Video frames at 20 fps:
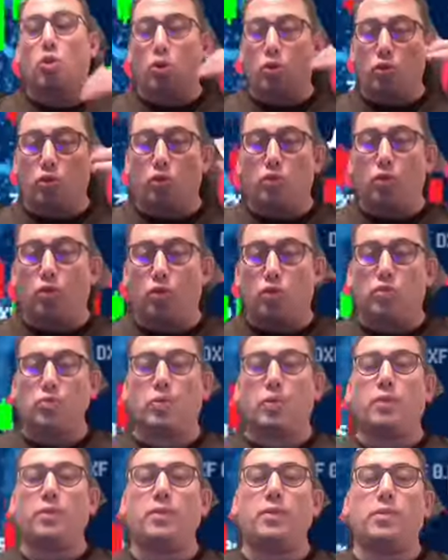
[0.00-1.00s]
continuous
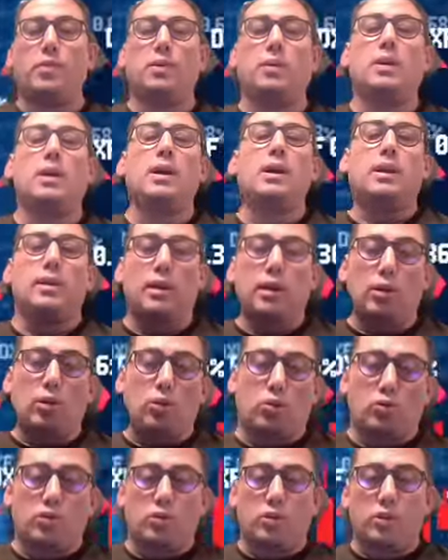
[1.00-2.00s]
profitable
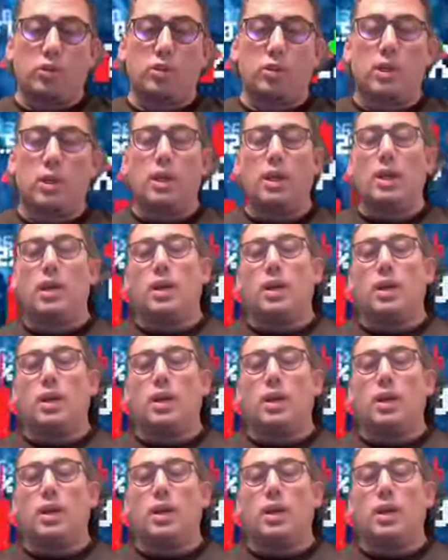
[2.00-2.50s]
than losses